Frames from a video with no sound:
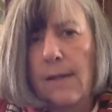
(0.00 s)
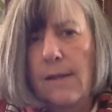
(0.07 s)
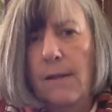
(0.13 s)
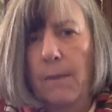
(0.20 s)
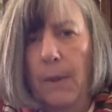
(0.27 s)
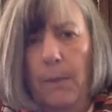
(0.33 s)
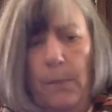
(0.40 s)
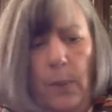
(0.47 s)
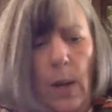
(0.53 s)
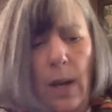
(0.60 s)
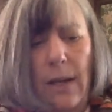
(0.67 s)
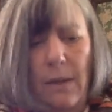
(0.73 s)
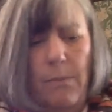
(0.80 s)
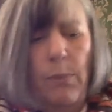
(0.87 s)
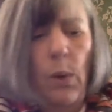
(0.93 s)
Some imp
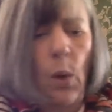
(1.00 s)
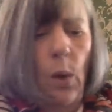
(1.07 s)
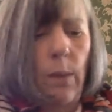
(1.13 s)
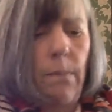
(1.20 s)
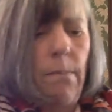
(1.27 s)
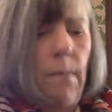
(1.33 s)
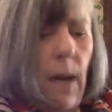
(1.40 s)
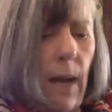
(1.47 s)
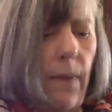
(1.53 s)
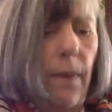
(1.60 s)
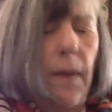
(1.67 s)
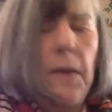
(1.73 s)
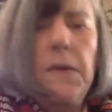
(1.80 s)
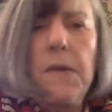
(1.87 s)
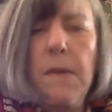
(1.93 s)
an important
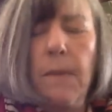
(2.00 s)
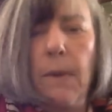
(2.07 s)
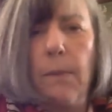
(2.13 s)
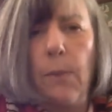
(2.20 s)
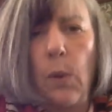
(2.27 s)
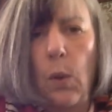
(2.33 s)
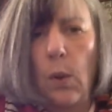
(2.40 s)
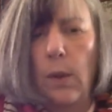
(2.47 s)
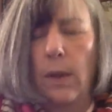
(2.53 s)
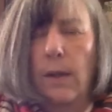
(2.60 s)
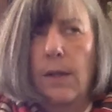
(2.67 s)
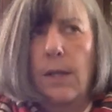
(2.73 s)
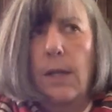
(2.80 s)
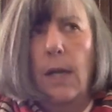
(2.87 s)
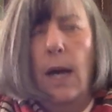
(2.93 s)
month and some
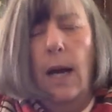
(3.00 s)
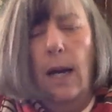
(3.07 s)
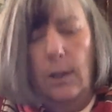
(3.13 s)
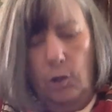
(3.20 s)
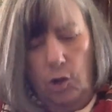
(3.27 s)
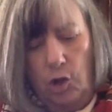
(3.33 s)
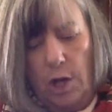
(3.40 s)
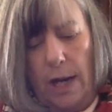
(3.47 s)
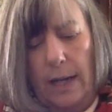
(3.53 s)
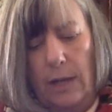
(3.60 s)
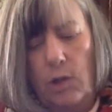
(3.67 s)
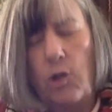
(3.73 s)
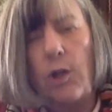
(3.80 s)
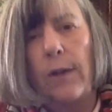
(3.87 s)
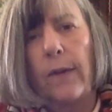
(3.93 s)
important uh,
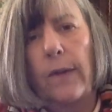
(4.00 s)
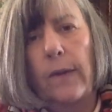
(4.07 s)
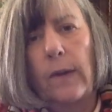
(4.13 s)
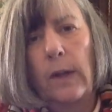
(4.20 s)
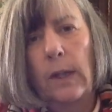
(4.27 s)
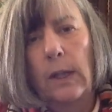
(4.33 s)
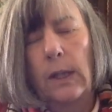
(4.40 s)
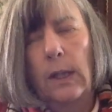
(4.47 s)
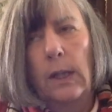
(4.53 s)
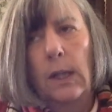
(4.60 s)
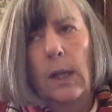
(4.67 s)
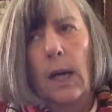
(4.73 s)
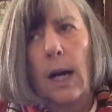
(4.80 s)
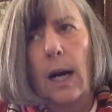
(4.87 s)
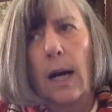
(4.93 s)
changes
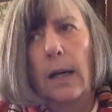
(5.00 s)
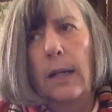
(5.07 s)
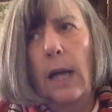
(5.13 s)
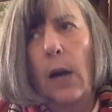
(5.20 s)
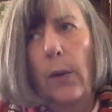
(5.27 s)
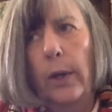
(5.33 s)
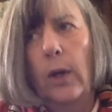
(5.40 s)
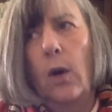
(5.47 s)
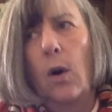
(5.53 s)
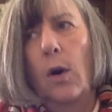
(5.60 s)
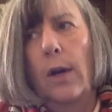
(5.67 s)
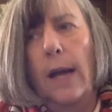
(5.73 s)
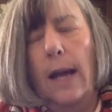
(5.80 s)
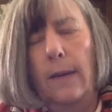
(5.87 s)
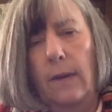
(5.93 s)
uh, going
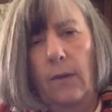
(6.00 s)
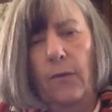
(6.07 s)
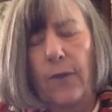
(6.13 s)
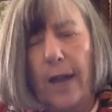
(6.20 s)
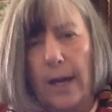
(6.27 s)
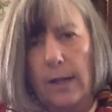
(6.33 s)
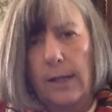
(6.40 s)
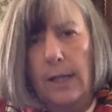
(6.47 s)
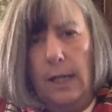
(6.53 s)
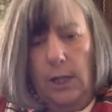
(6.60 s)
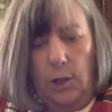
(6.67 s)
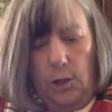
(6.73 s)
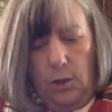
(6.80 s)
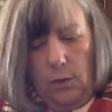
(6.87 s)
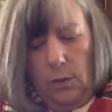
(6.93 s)
on at the
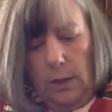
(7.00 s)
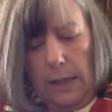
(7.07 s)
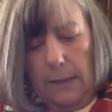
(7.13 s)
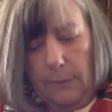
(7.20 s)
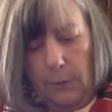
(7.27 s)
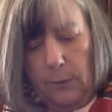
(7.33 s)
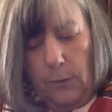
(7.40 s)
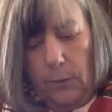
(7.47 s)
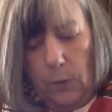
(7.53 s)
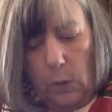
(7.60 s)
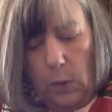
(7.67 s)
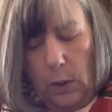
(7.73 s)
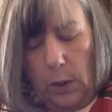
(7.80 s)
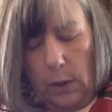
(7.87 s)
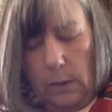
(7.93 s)
foundational level for
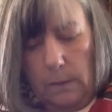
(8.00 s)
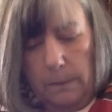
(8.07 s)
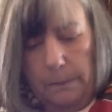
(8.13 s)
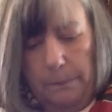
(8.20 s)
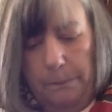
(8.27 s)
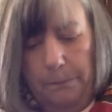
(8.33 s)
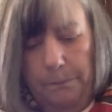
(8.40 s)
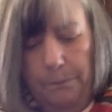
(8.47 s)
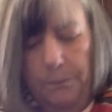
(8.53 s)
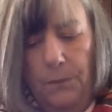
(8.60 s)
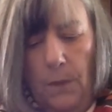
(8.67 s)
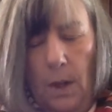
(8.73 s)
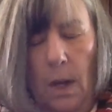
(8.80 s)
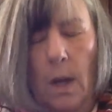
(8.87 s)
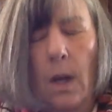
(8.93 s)
you.
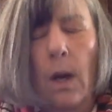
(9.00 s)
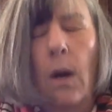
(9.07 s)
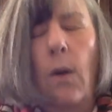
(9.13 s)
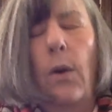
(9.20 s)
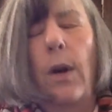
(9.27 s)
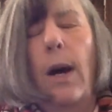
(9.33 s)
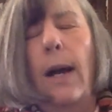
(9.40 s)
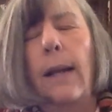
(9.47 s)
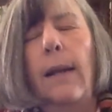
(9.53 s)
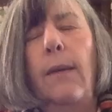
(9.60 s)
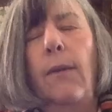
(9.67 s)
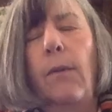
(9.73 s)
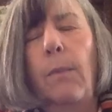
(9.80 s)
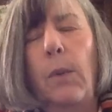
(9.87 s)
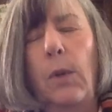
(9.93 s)
All right,
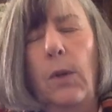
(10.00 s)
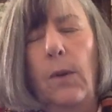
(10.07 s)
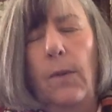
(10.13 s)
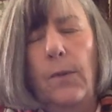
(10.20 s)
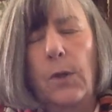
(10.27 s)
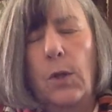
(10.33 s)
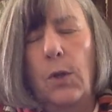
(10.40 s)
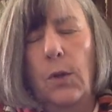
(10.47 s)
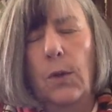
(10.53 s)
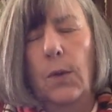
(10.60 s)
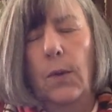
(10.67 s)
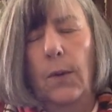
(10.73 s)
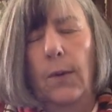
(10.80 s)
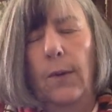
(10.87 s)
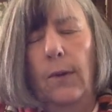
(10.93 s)
let's move
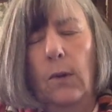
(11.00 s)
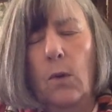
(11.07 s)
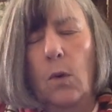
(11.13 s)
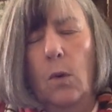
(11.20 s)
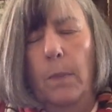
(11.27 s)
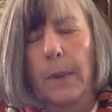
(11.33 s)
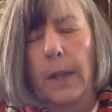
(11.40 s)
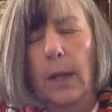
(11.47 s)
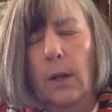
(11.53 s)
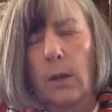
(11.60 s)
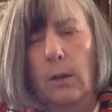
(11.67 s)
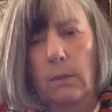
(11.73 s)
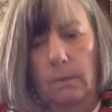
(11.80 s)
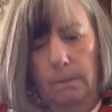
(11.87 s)
to Scorpio.